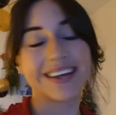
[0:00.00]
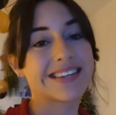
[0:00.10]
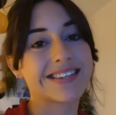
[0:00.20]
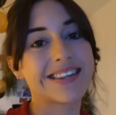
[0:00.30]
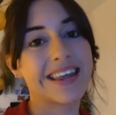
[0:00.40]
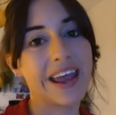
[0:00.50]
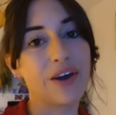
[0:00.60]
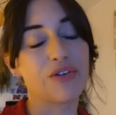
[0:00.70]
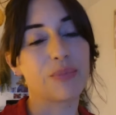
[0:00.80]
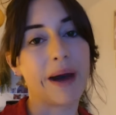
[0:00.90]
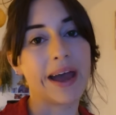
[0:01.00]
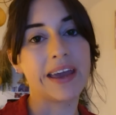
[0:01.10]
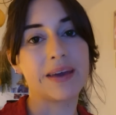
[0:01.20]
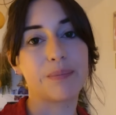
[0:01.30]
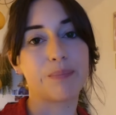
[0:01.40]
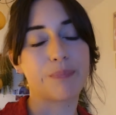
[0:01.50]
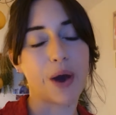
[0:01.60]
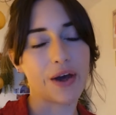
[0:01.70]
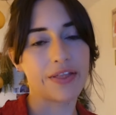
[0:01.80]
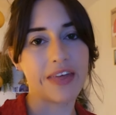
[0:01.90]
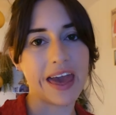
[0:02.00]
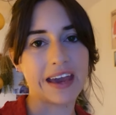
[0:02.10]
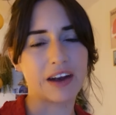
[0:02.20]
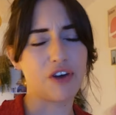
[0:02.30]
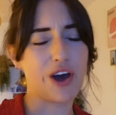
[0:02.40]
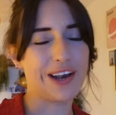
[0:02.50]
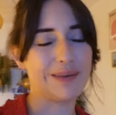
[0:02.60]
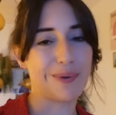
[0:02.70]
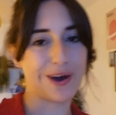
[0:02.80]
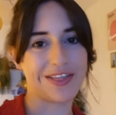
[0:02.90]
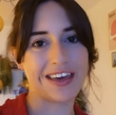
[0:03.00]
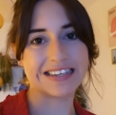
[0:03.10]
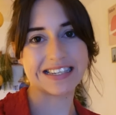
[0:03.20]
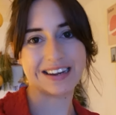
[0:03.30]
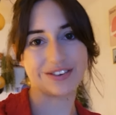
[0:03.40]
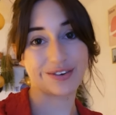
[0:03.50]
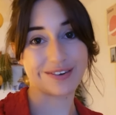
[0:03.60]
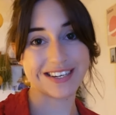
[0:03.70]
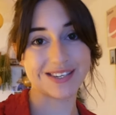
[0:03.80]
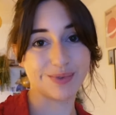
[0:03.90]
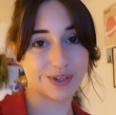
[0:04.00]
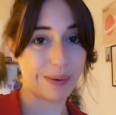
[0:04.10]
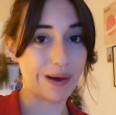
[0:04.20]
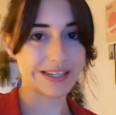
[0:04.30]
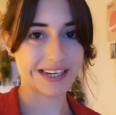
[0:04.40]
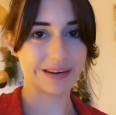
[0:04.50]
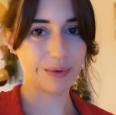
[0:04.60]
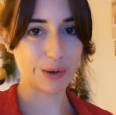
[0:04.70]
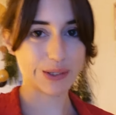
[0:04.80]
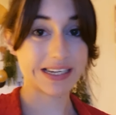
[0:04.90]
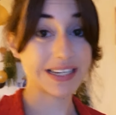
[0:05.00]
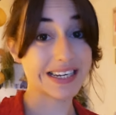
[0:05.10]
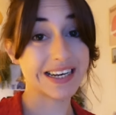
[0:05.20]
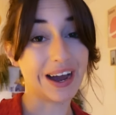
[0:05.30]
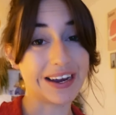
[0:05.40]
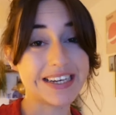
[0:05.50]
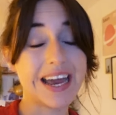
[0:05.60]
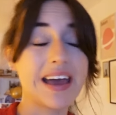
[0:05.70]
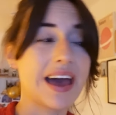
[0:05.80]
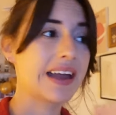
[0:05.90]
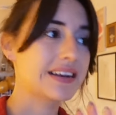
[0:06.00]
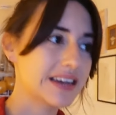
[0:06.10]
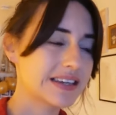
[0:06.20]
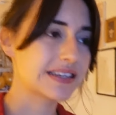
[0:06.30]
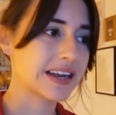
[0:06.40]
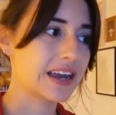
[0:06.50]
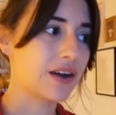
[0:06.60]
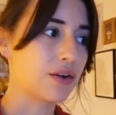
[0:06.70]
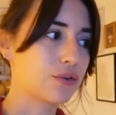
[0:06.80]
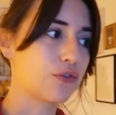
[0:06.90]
It's the day of my birthday, kind of early birthday slash Christmas party that I'm hosting tonight. And yesterday on